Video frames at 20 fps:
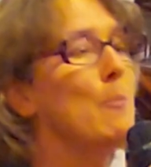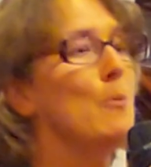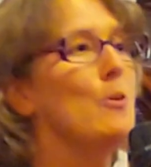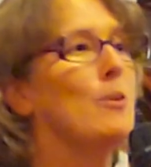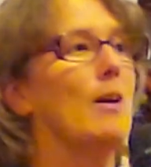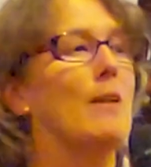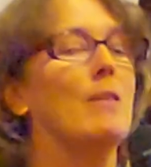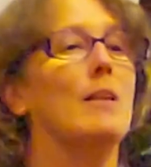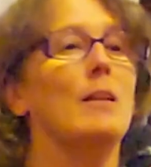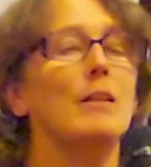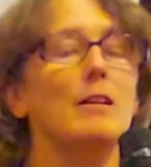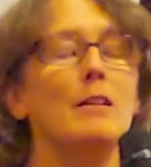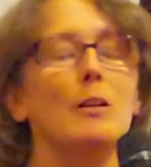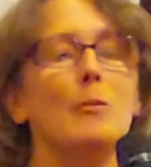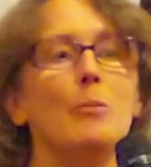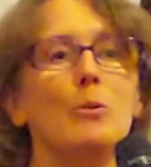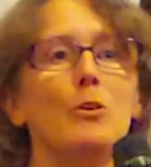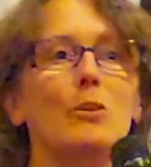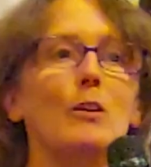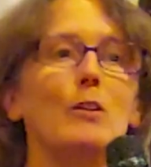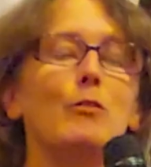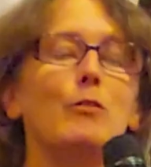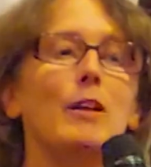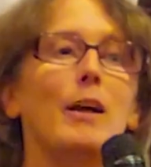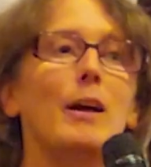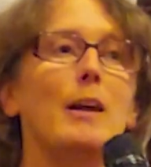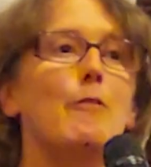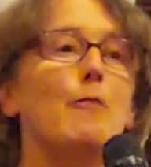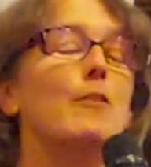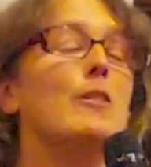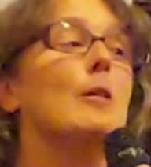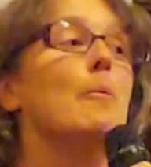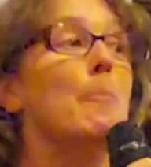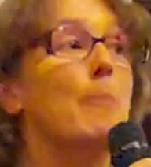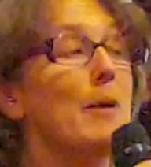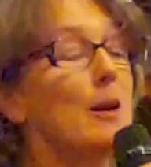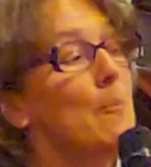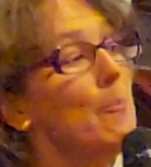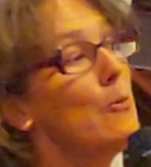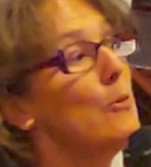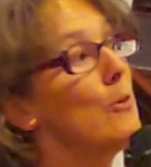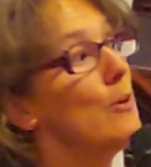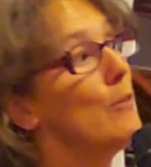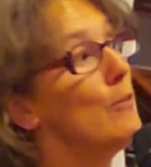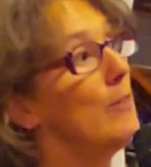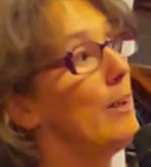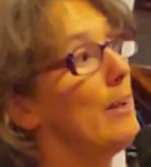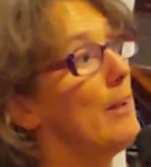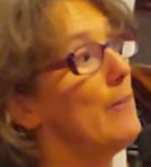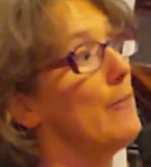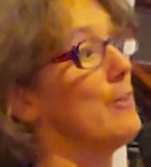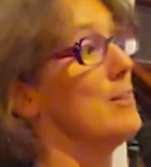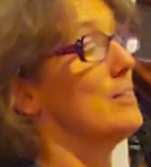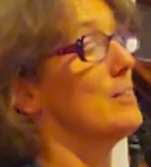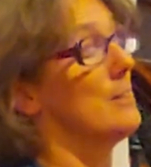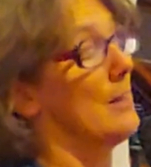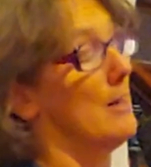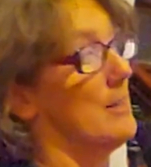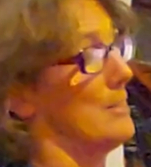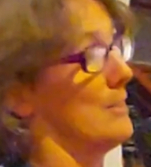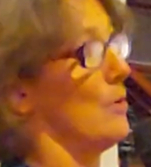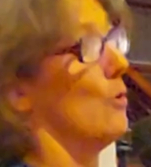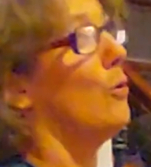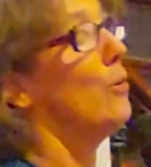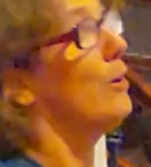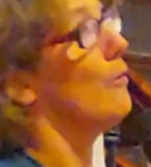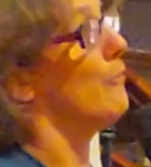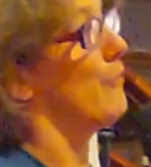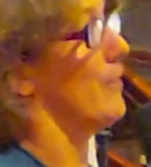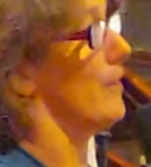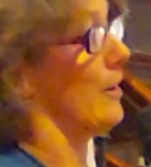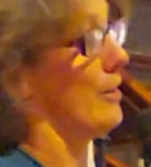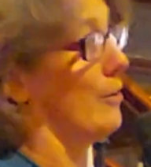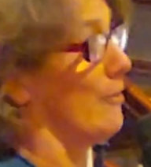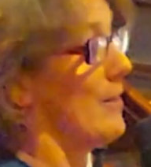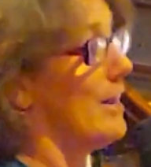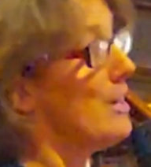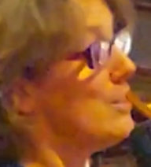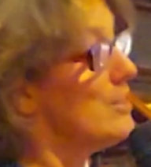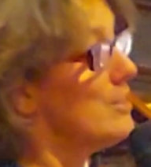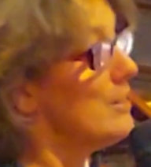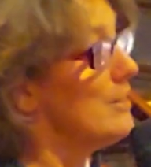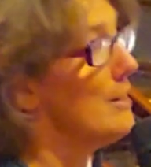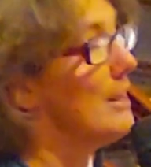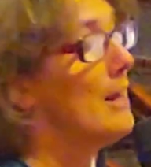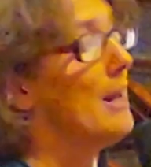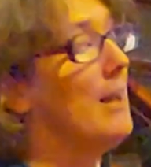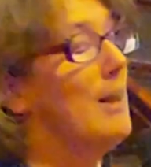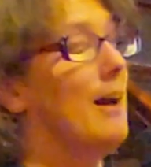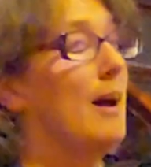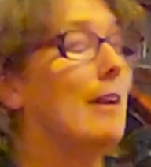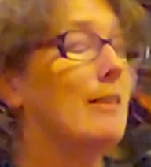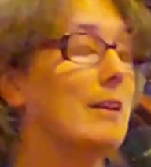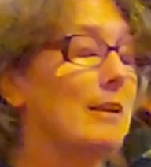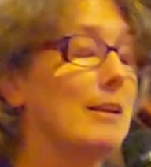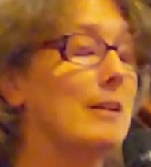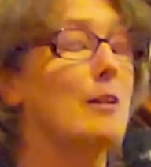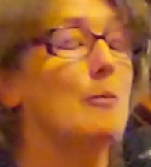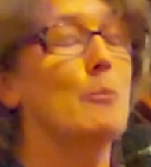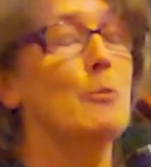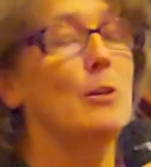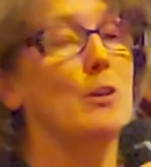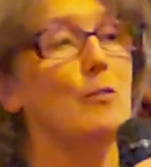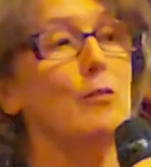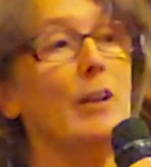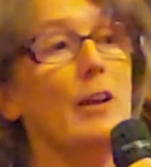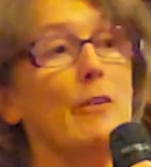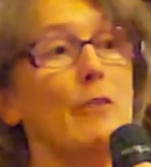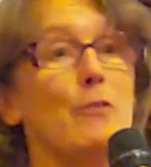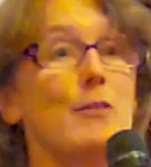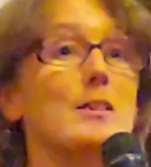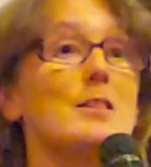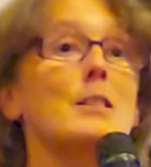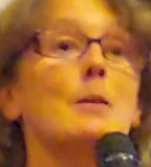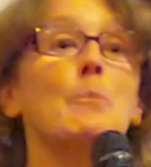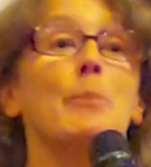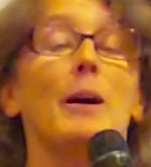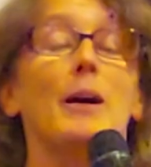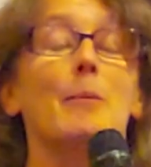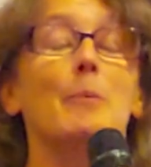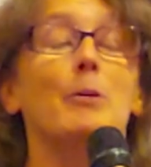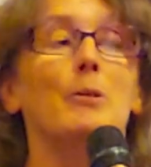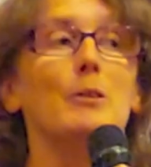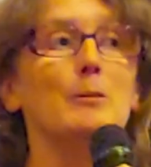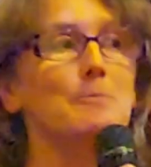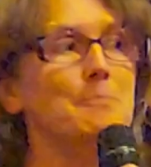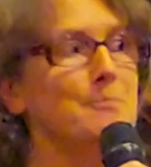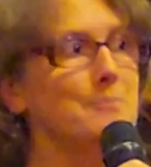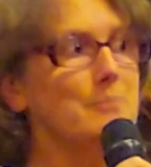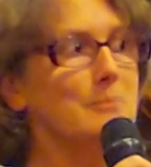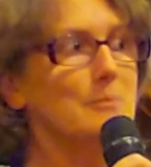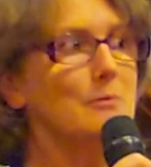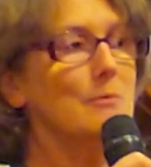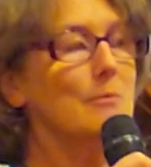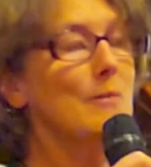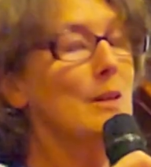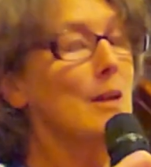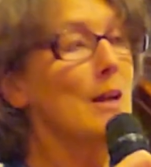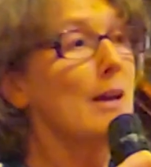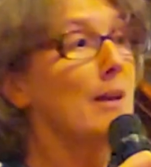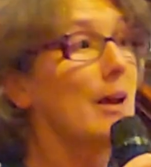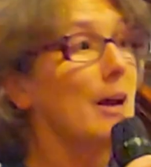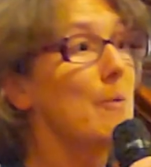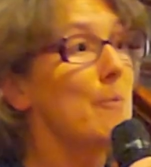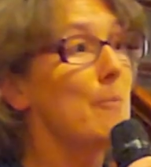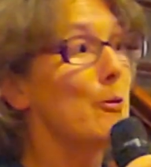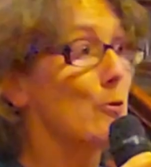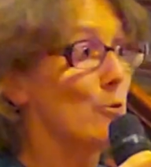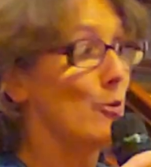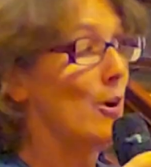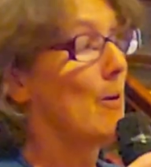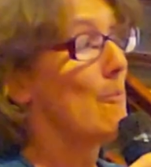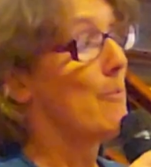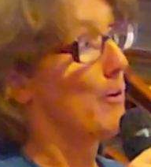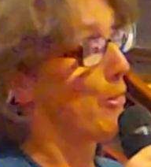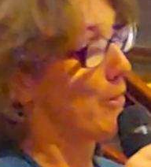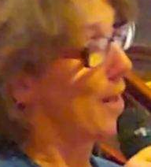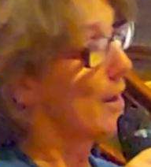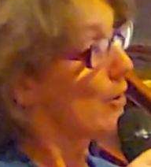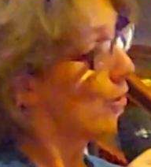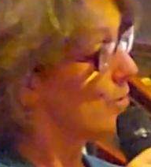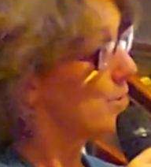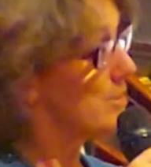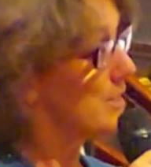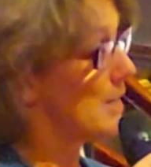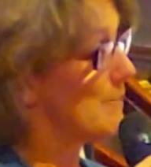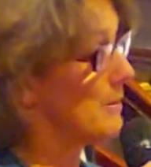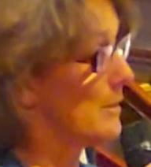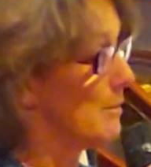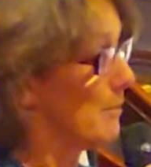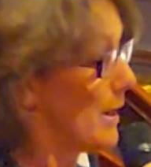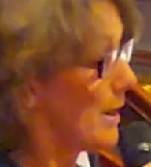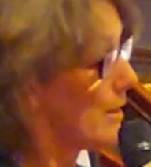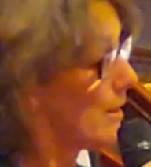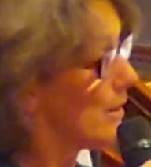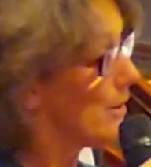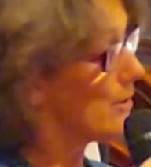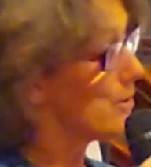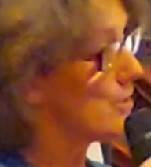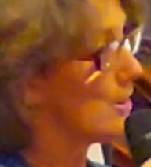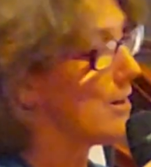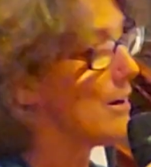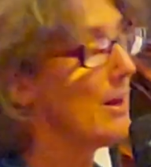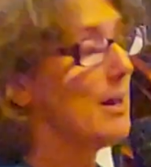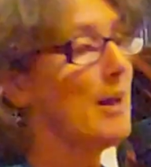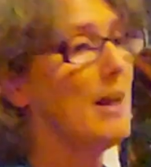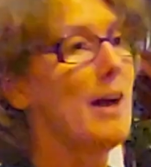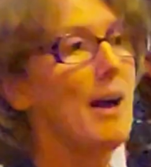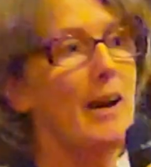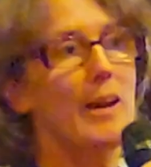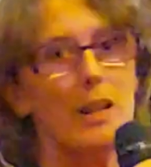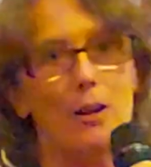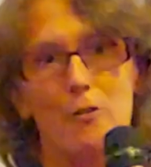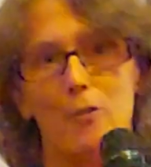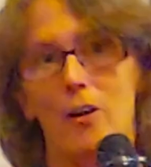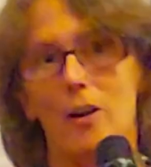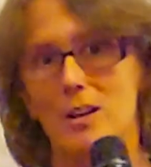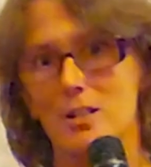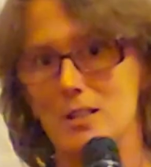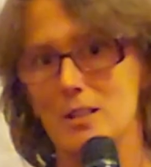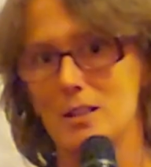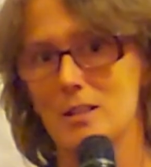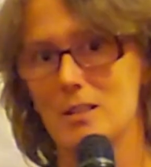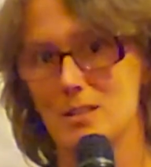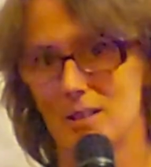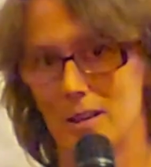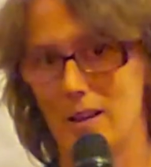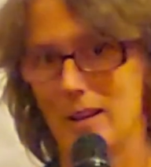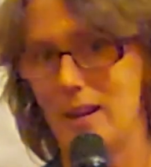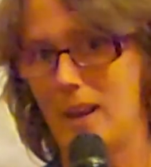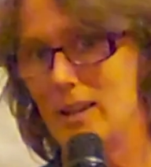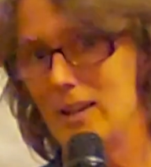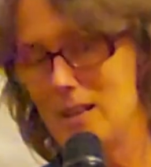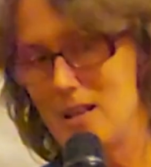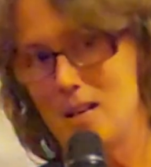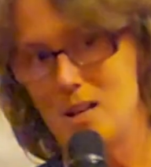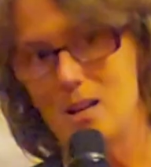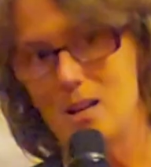book and the little book of life, and the big book of life is the whole of the creation, and the little book of life is the Bible. And I grew up with that concept in my culture, and I've heard it again